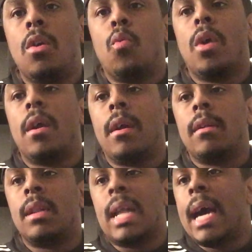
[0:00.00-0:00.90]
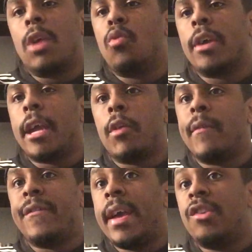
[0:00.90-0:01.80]
where Lana will get her
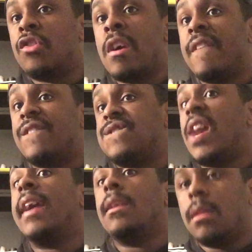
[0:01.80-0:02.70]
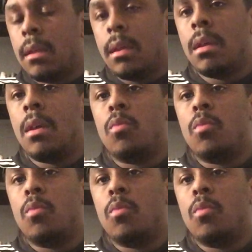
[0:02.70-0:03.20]
revenge finally